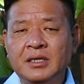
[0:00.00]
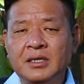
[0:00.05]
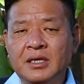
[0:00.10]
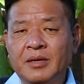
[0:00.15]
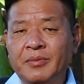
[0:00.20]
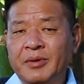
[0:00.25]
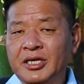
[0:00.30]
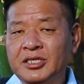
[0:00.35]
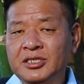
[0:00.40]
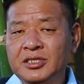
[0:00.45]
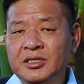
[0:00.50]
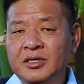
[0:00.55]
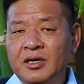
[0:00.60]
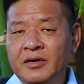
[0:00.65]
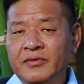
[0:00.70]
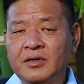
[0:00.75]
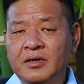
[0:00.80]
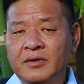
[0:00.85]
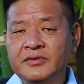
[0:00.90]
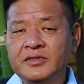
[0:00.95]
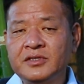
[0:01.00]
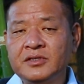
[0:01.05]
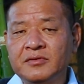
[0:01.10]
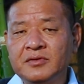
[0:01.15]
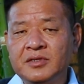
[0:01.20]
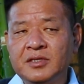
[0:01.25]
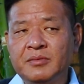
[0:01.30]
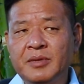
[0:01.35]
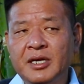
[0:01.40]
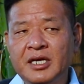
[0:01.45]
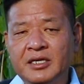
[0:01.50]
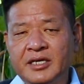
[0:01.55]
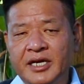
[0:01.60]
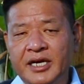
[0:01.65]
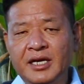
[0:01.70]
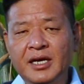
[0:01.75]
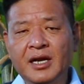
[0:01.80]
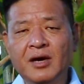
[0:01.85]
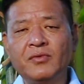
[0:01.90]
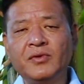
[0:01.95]
capacity of offices of Tibet,
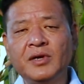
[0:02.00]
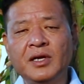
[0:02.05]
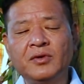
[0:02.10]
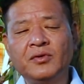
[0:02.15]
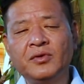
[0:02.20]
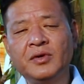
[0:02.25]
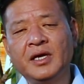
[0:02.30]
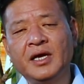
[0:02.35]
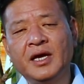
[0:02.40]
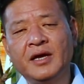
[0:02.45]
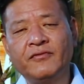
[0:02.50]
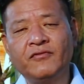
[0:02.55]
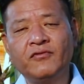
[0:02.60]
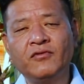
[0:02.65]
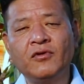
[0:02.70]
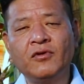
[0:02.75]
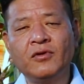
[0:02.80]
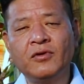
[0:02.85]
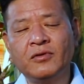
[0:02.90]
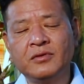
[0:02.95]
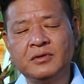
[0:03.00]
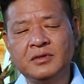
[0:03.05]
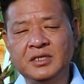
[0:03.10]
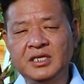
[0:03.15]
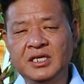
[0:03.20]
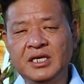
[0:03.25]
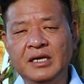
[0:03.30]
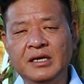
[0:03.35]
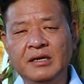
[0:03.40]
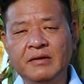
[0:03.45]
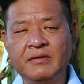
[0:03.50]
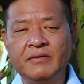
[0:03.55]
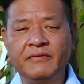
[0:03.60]
right now we are looking at 4, 3,